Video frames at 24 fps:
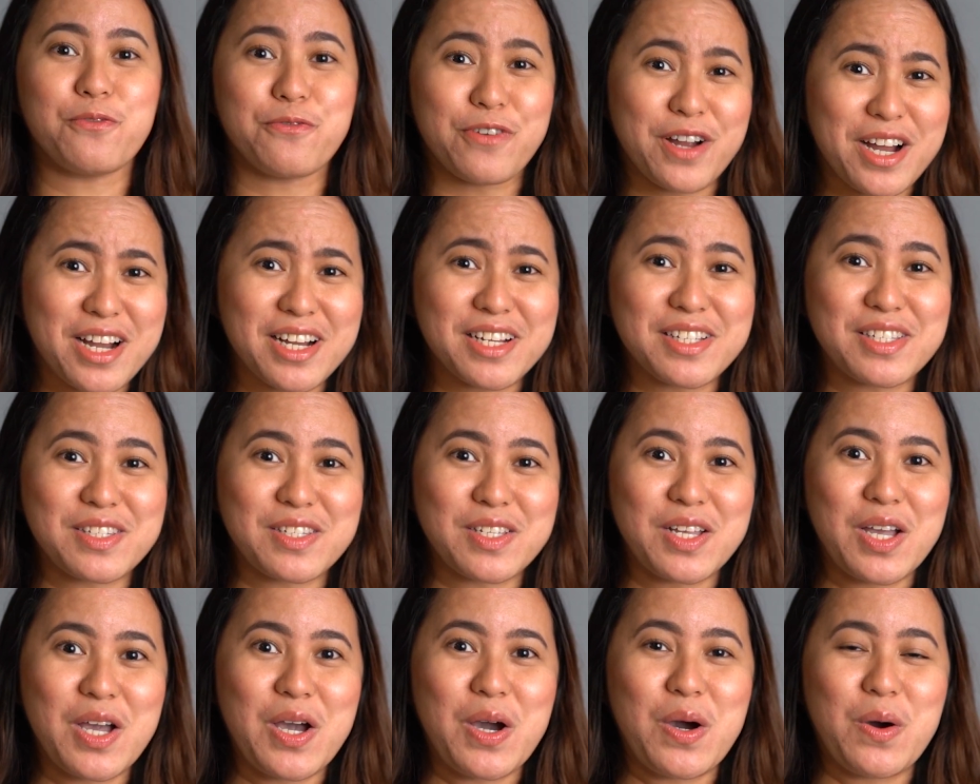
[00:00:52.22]

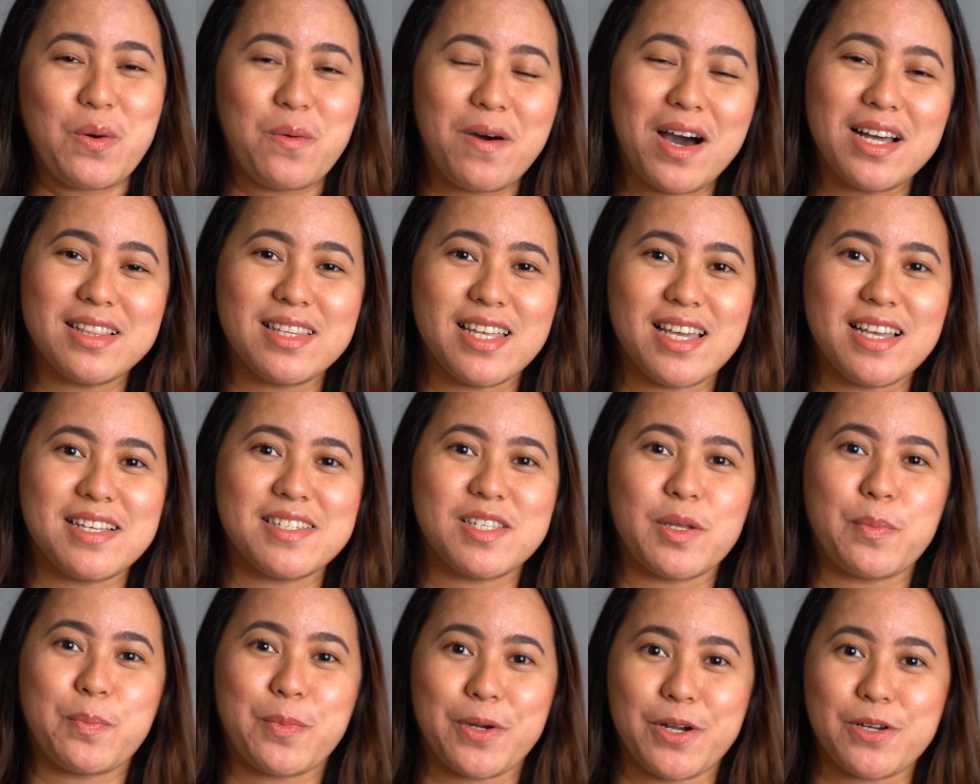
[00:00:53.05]
First, what
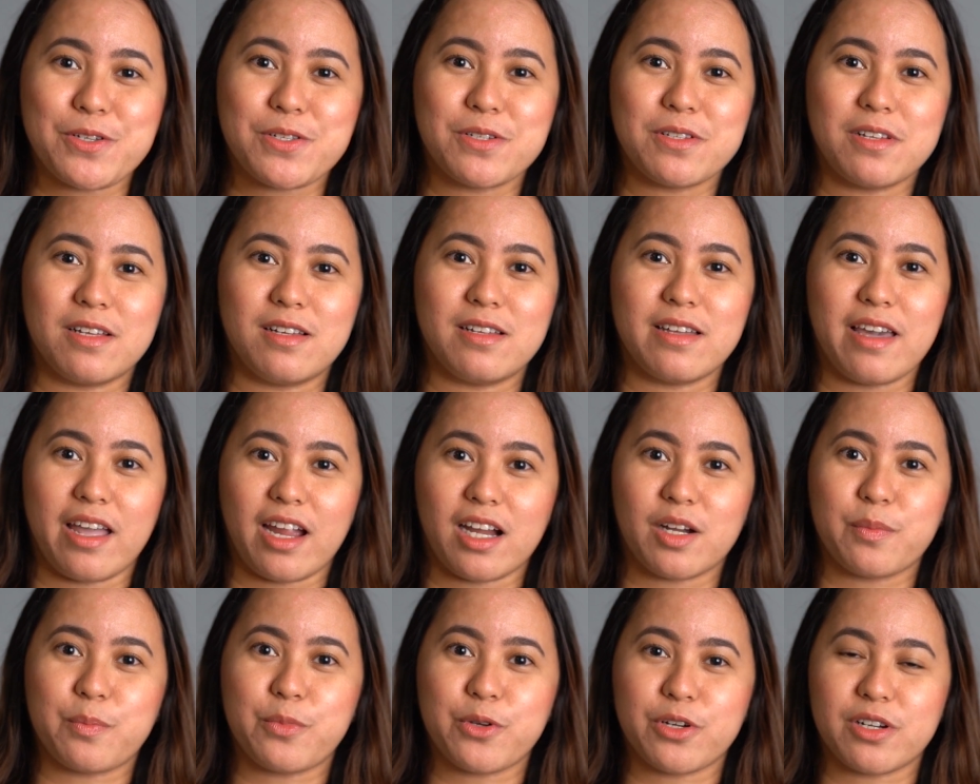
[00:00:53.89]
is a personal
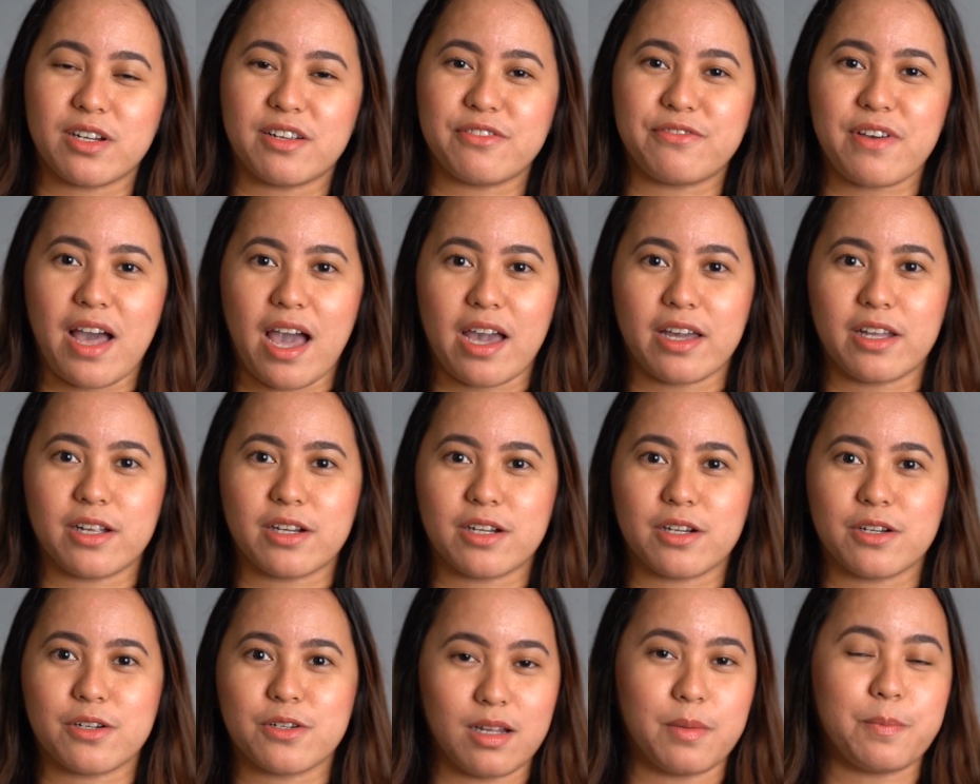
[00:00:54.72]
air purifier?